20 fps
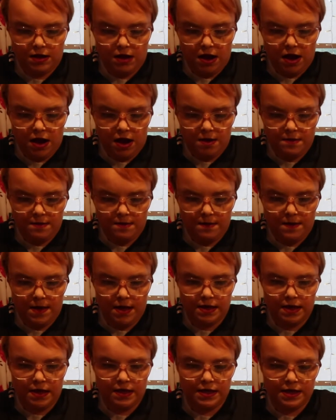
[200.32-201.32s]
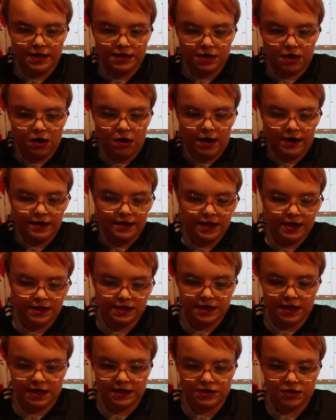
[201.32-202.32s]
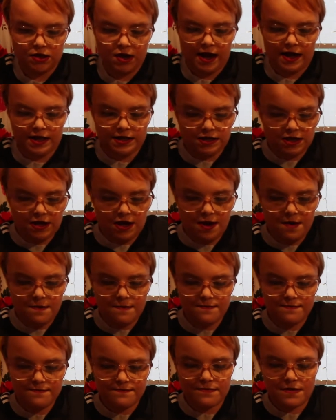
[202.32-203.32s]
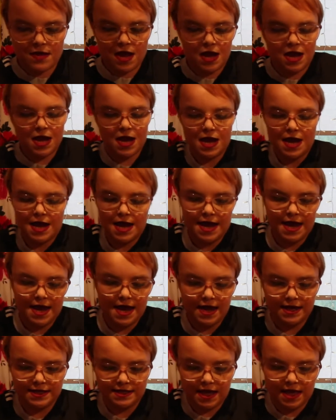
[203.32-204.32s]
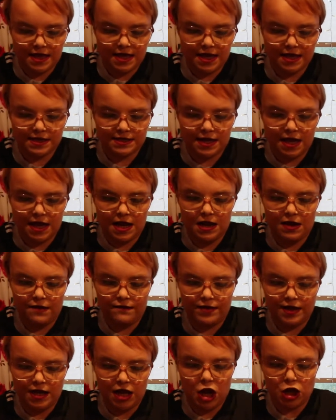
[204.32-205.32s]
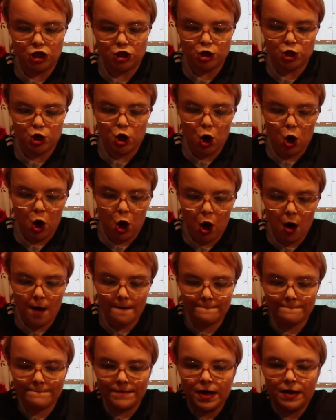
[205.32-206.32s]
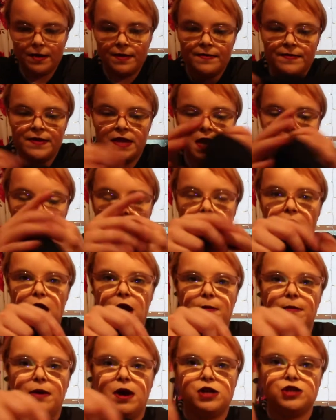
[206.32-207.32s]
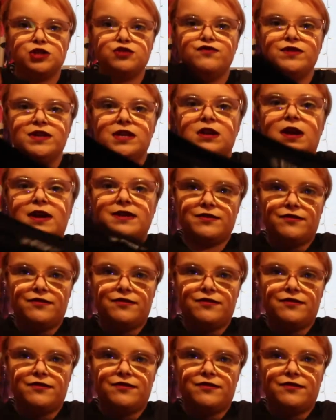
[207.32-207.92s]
And then this next item is this lovely top. I just really like the